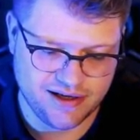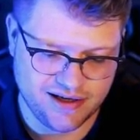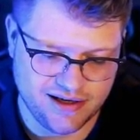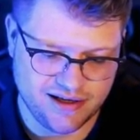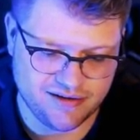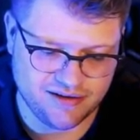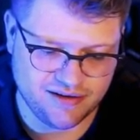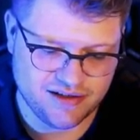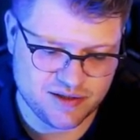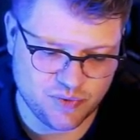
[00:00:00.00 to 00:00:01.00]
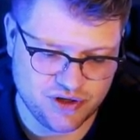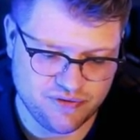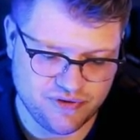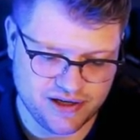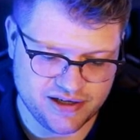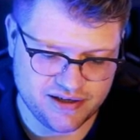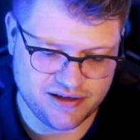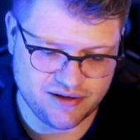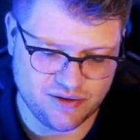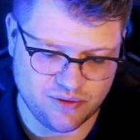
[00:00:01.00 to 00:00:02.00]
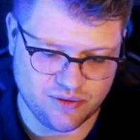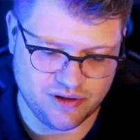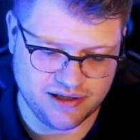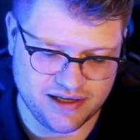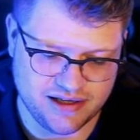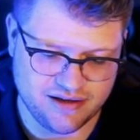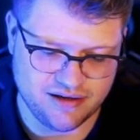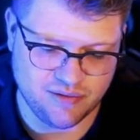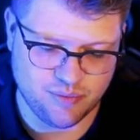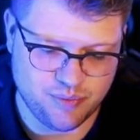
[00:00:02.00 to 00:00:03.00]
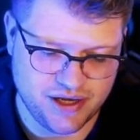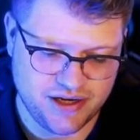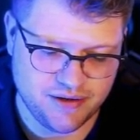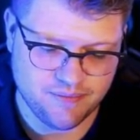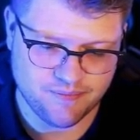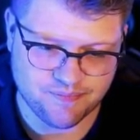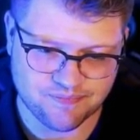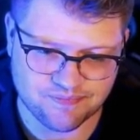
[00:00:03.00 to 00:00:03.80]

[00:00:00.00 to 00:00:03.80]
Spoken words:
And this modifier will get a padding.